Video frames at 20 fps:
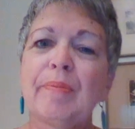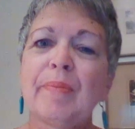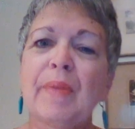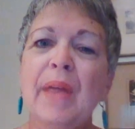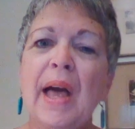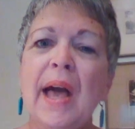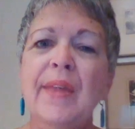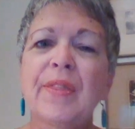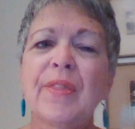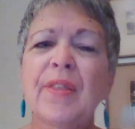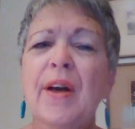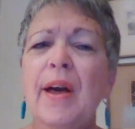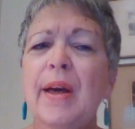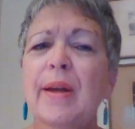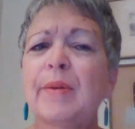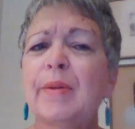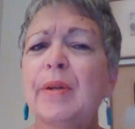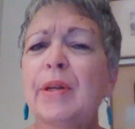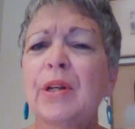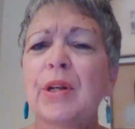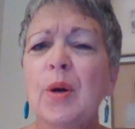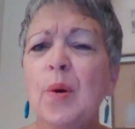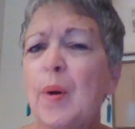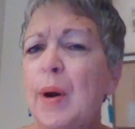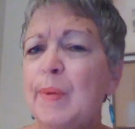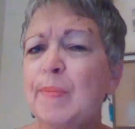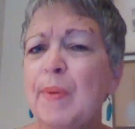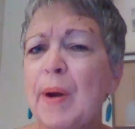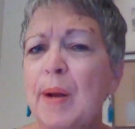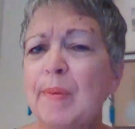I thought, you know,
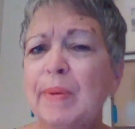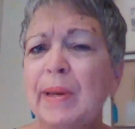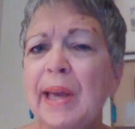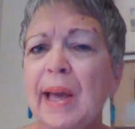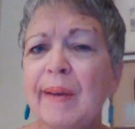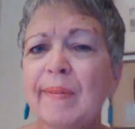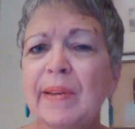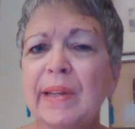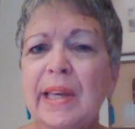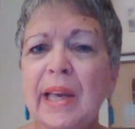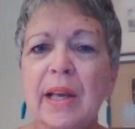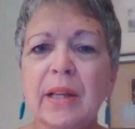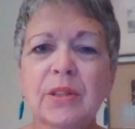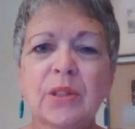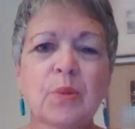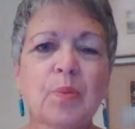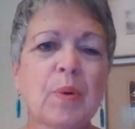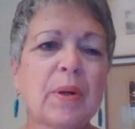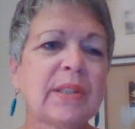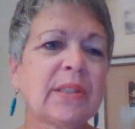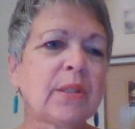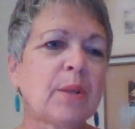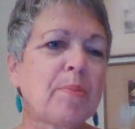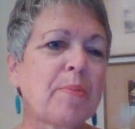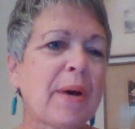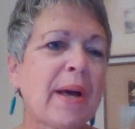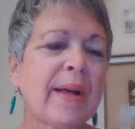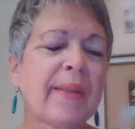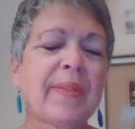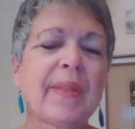I'd probably have a guest once a
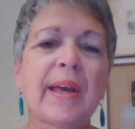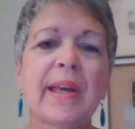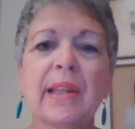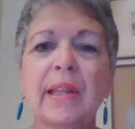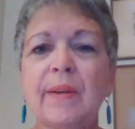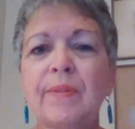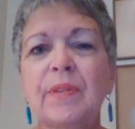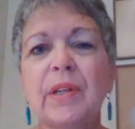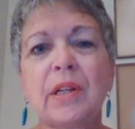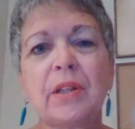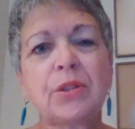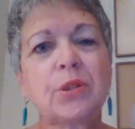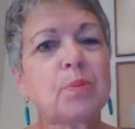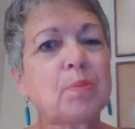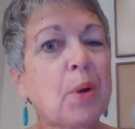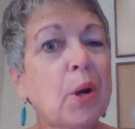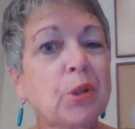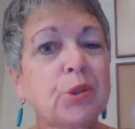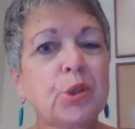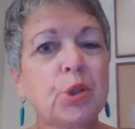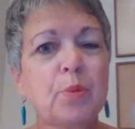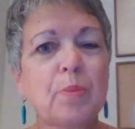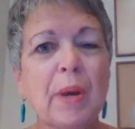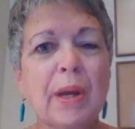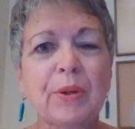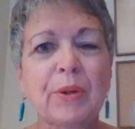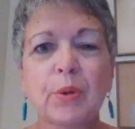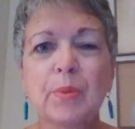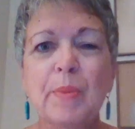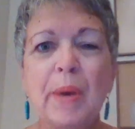month. I lived in a small
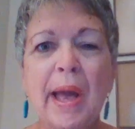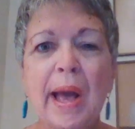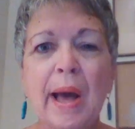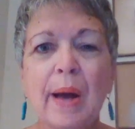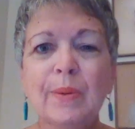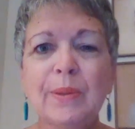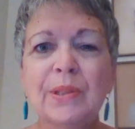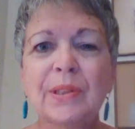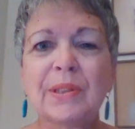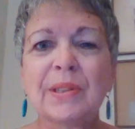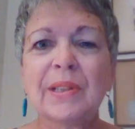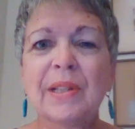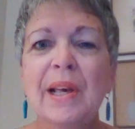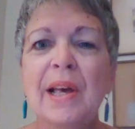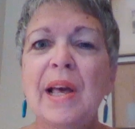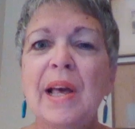2-bedroom house.